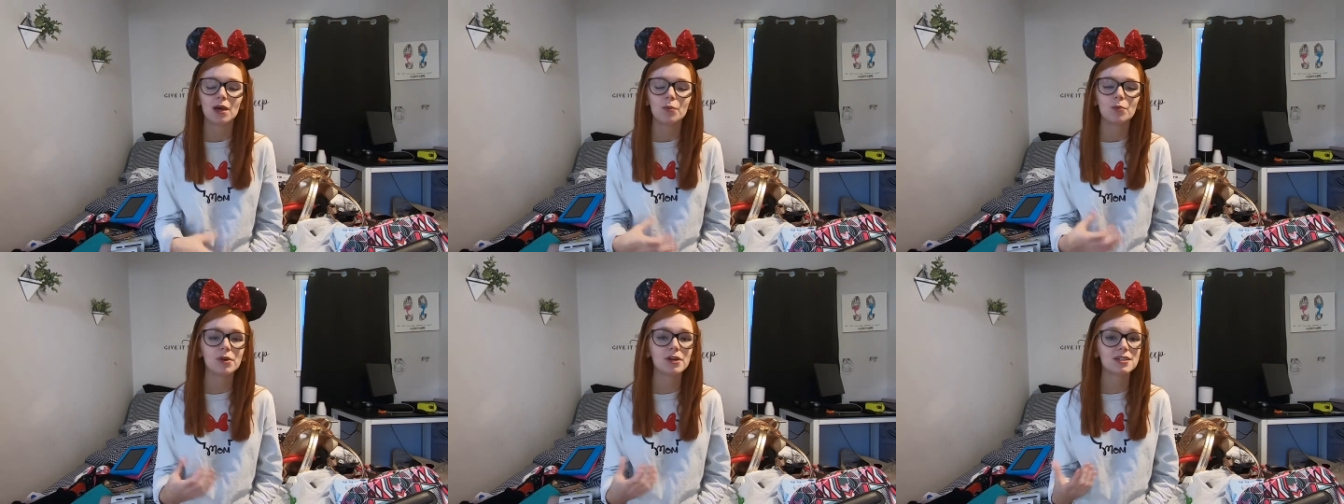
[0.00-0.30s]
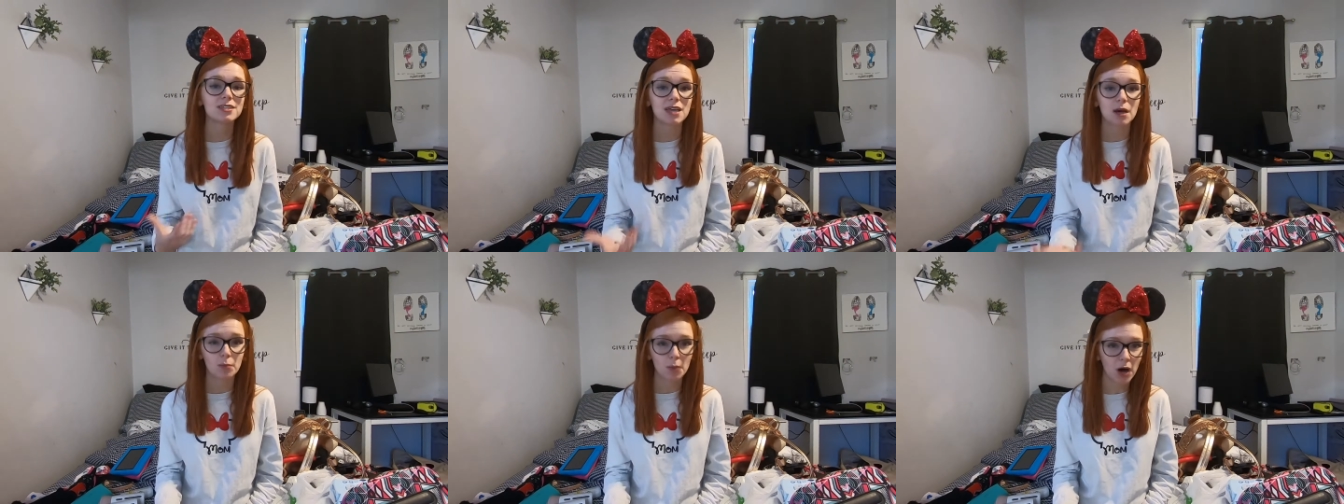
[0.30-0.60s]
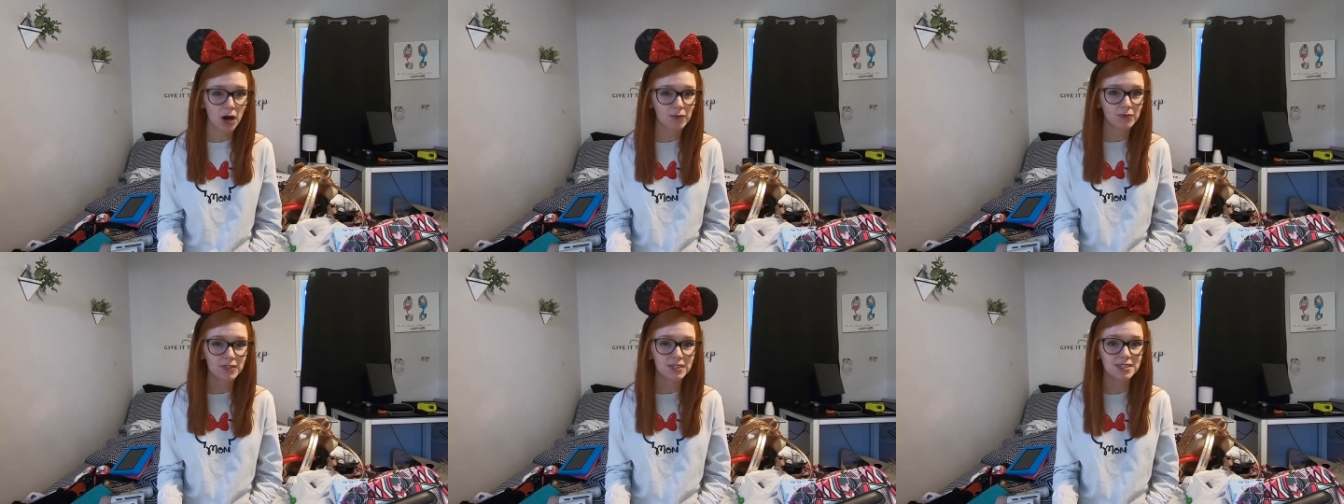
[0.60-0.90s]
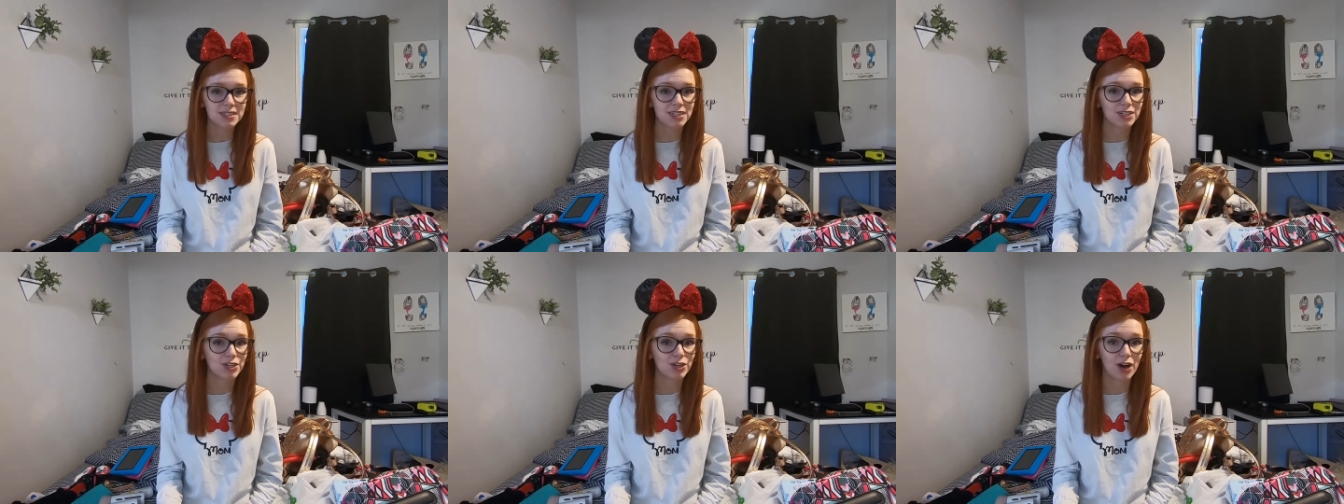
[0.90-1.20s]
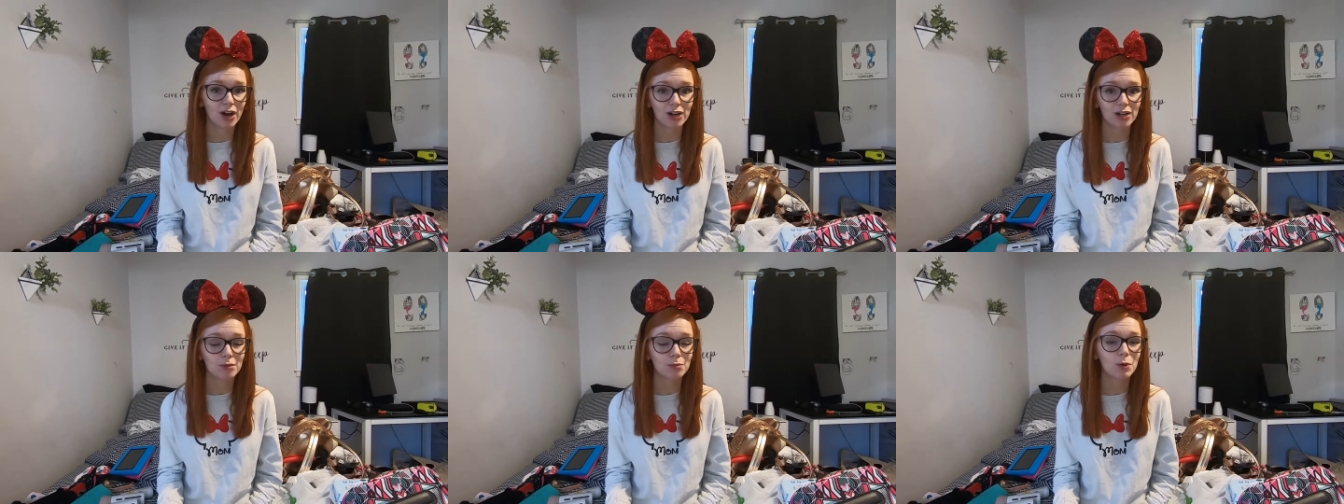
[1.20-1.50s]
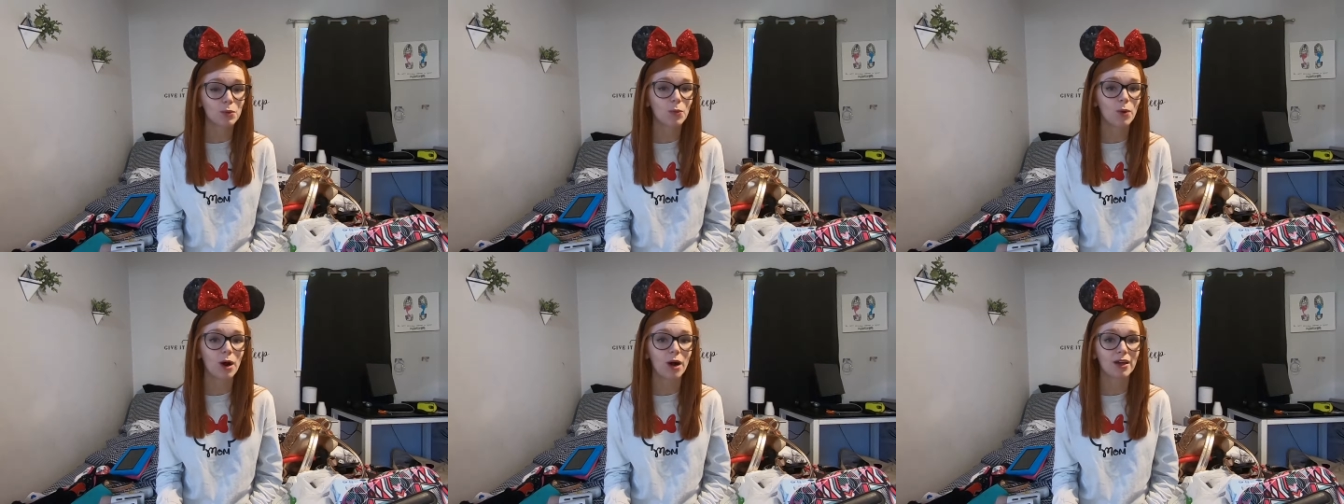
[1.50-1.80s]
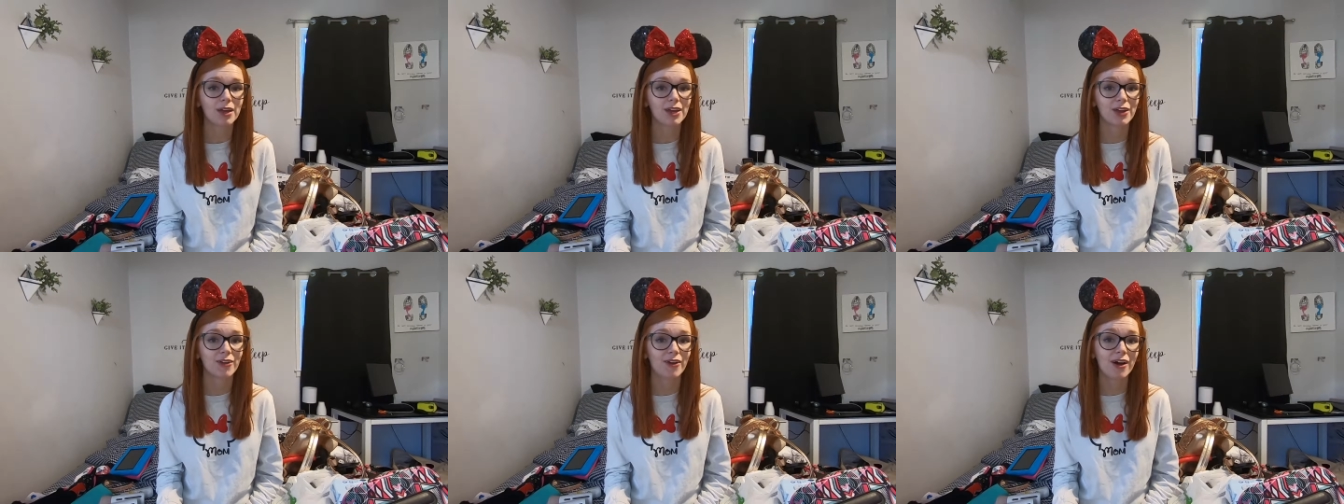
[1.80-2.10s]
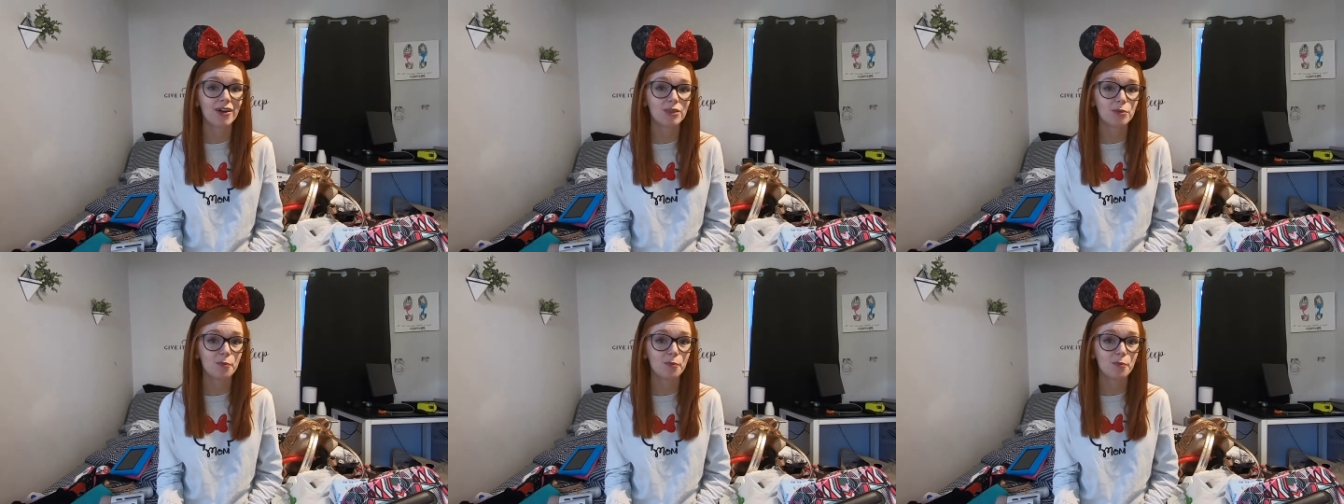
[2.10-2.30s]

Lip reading: because I'm obviously not going to be walking around